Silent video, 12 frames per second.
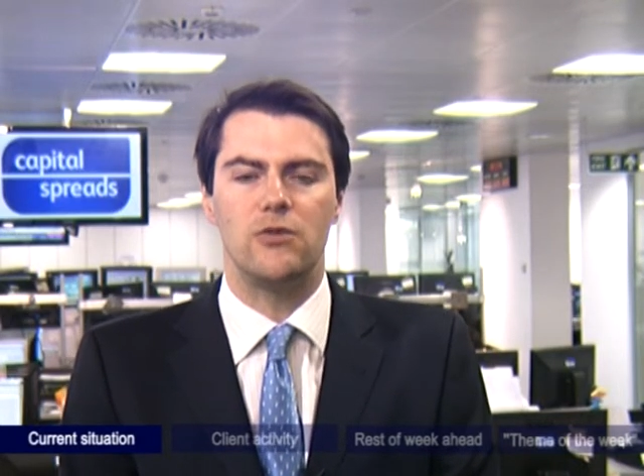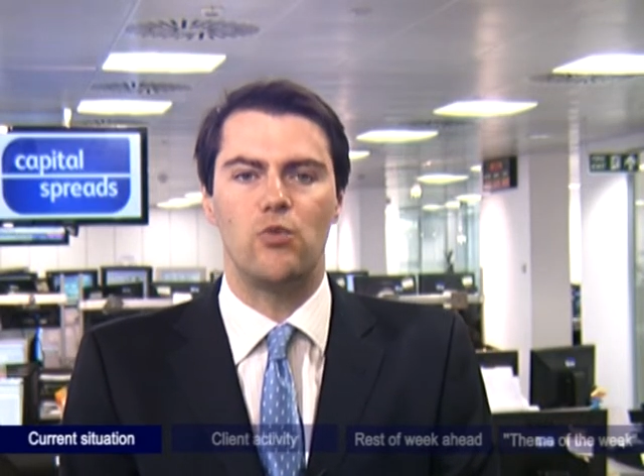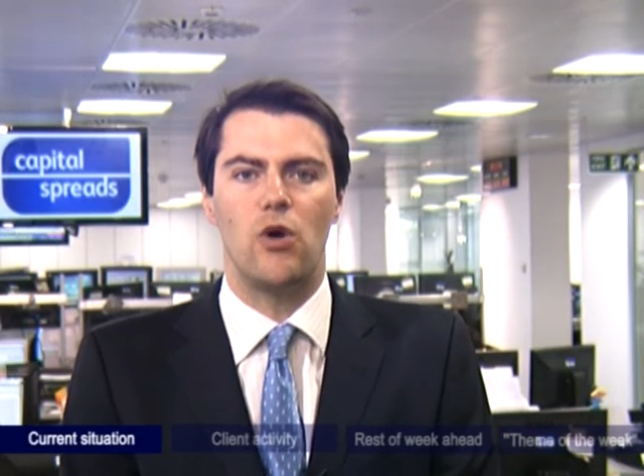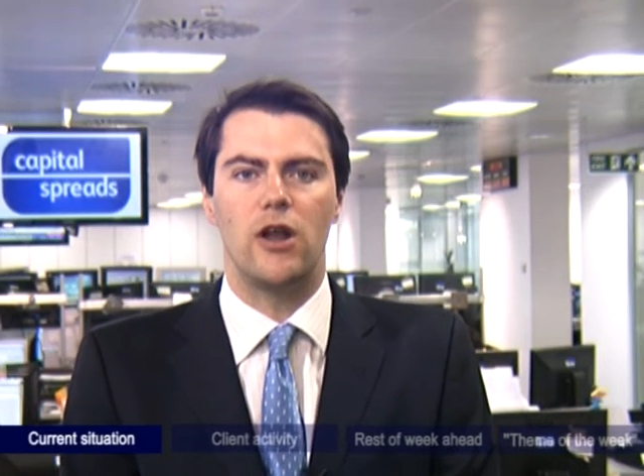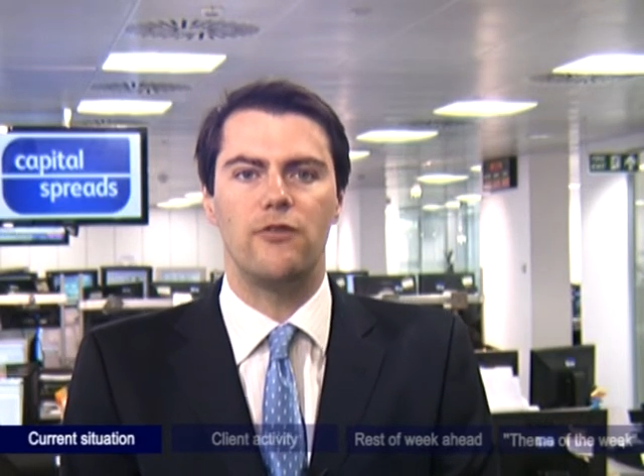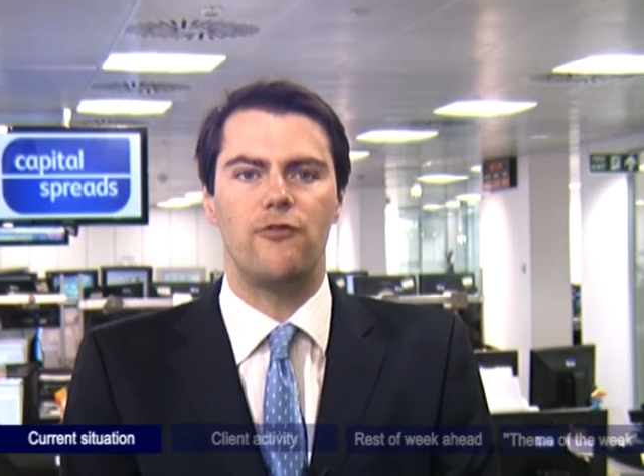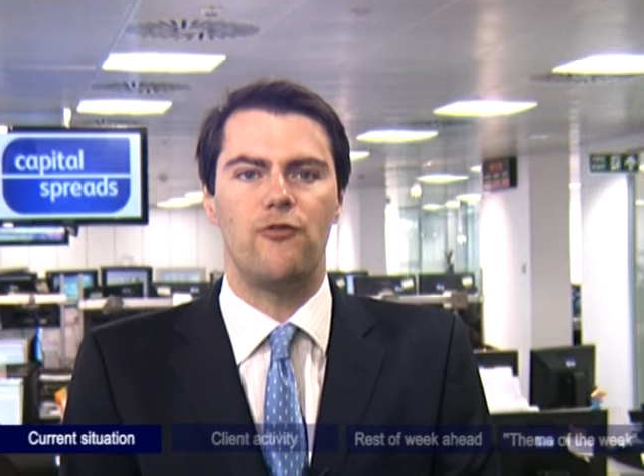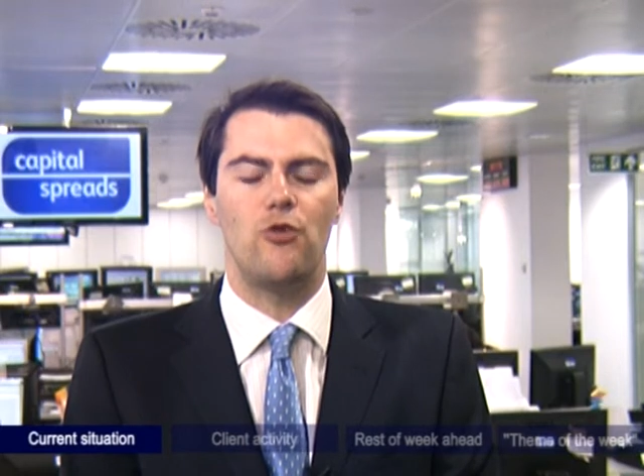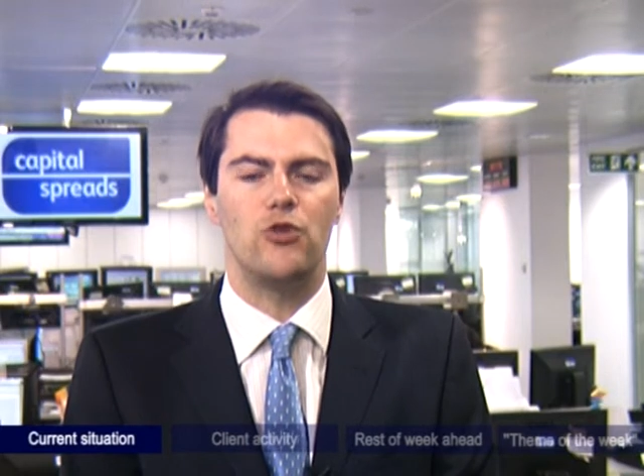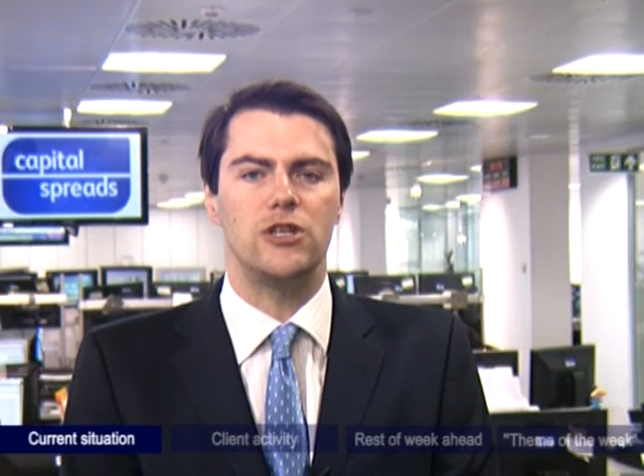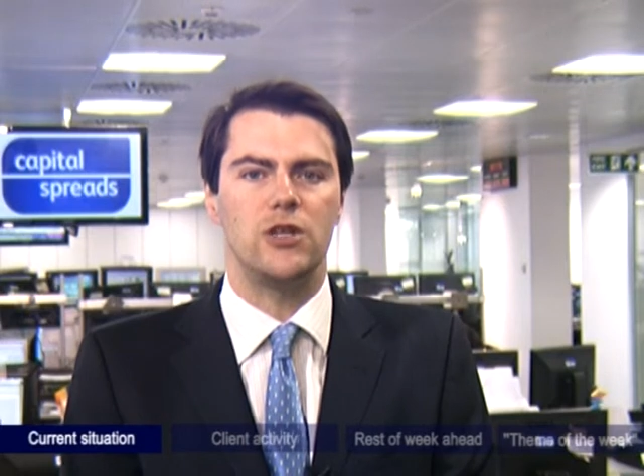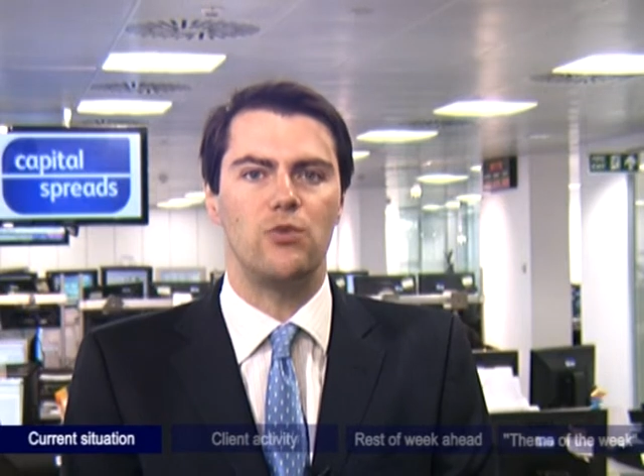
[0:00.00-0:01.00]

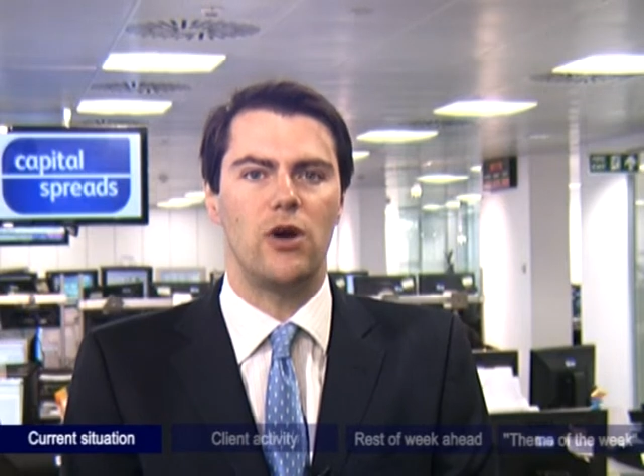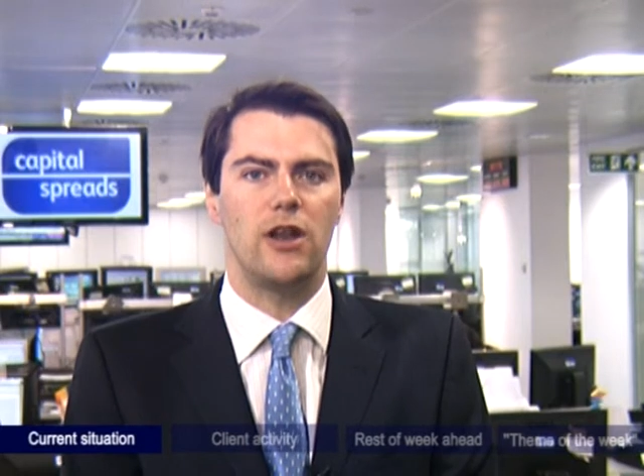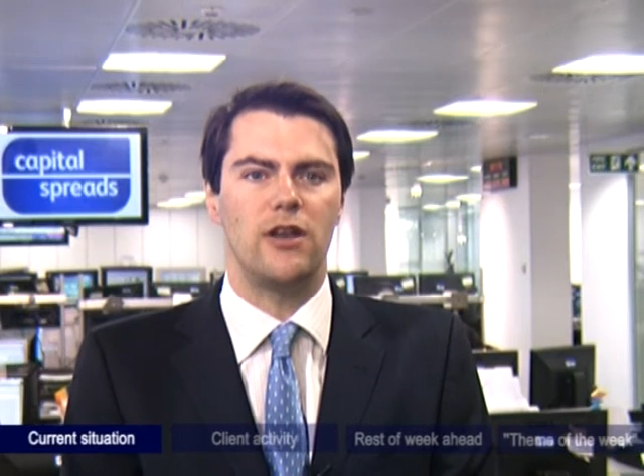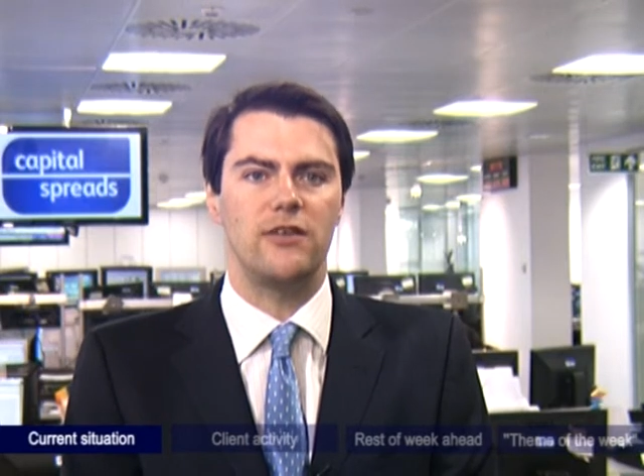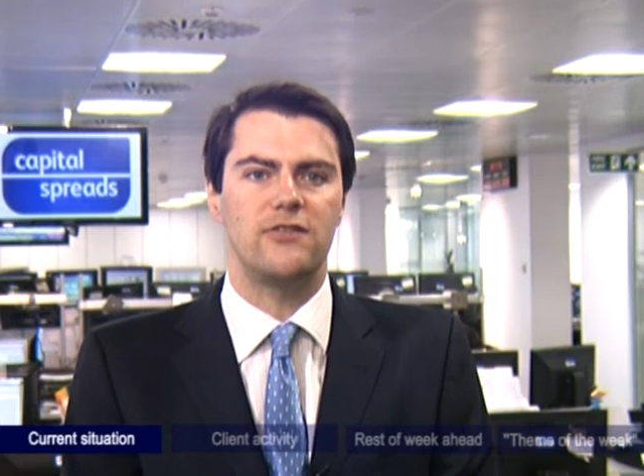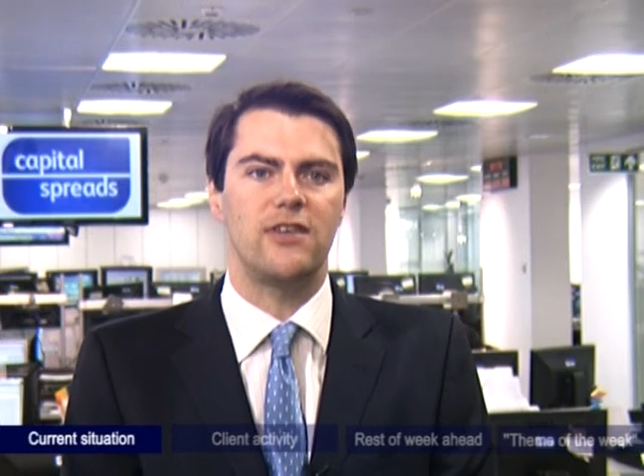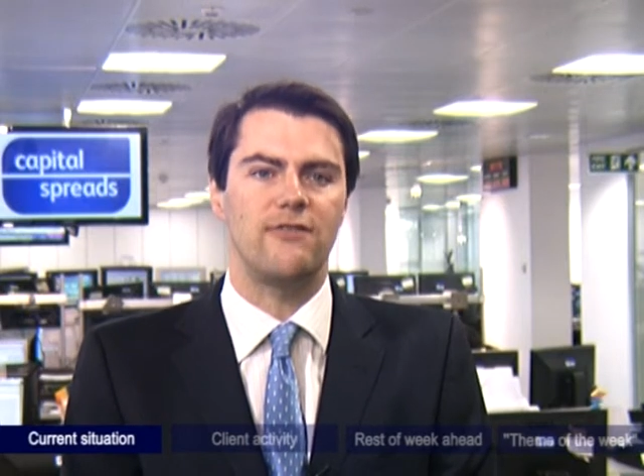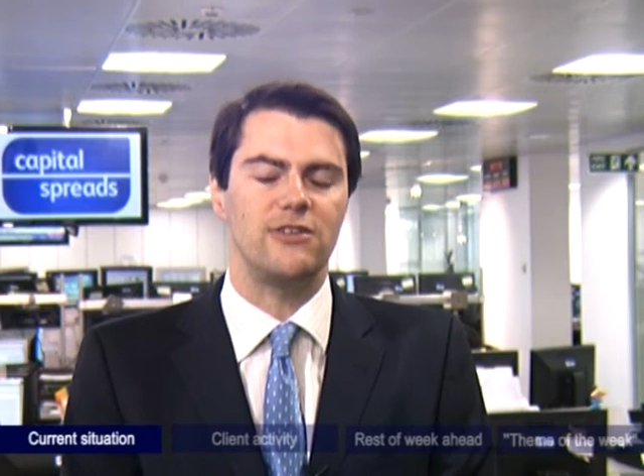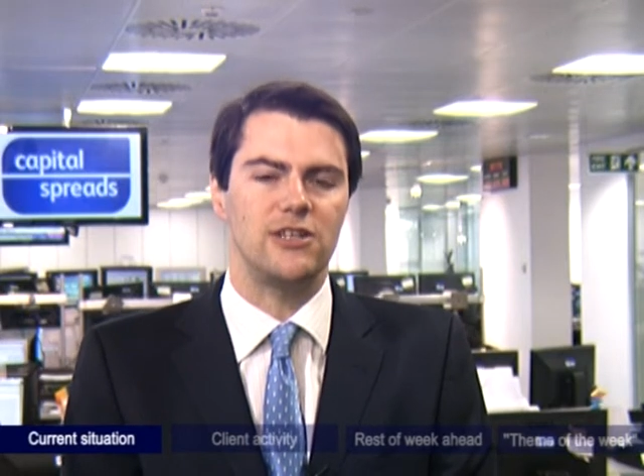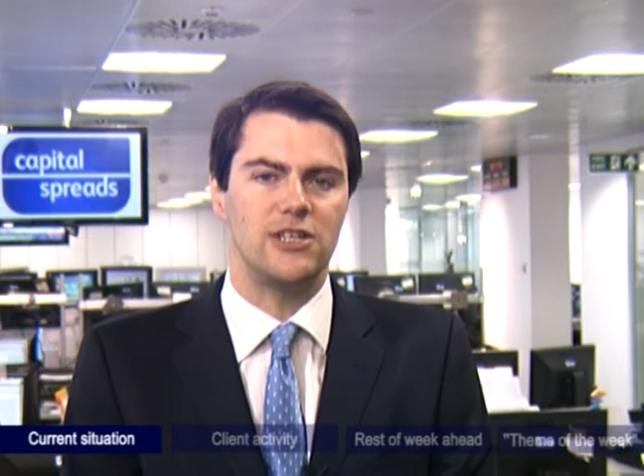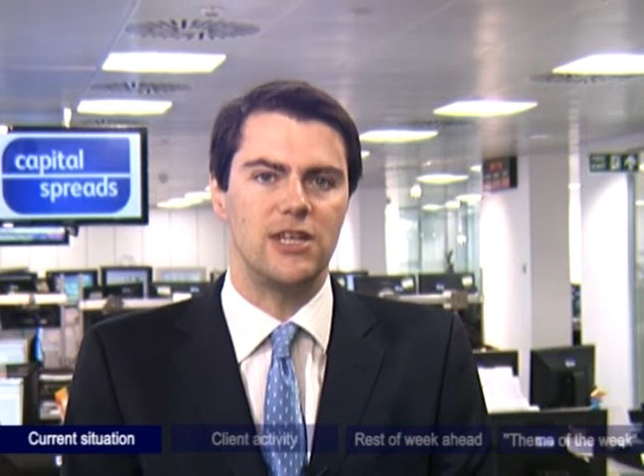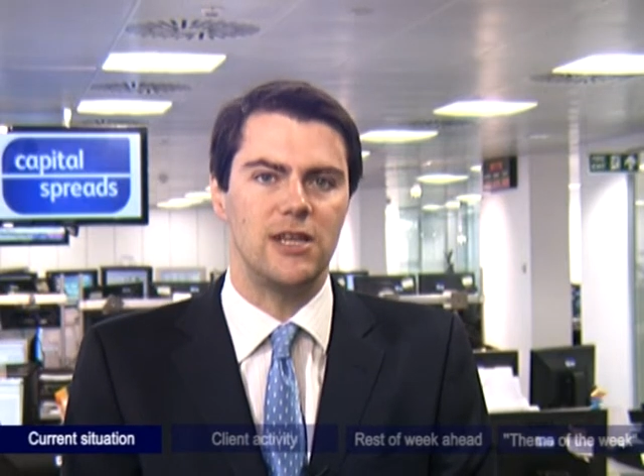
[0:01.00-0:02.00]

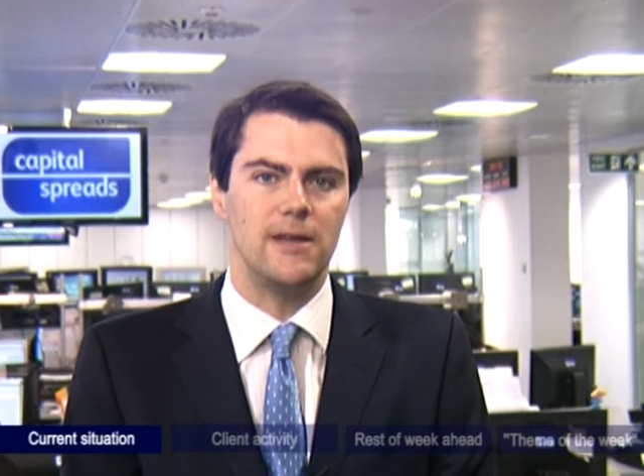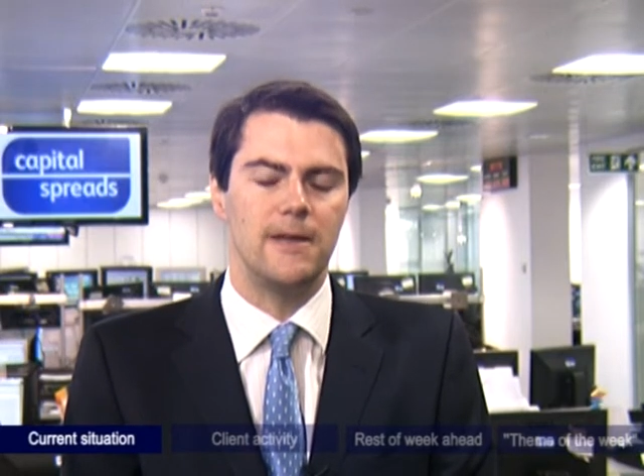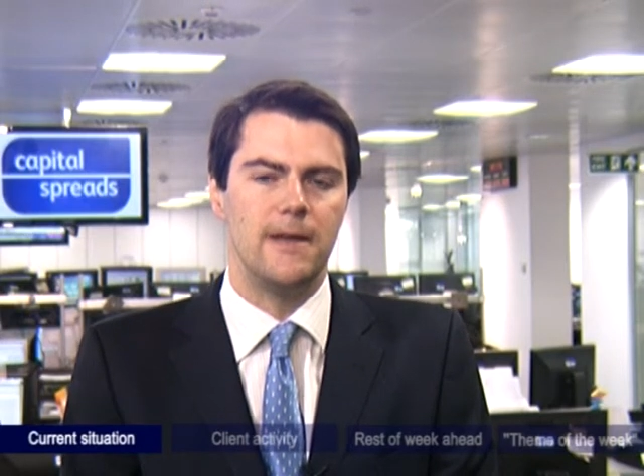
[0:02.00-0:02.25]
141.70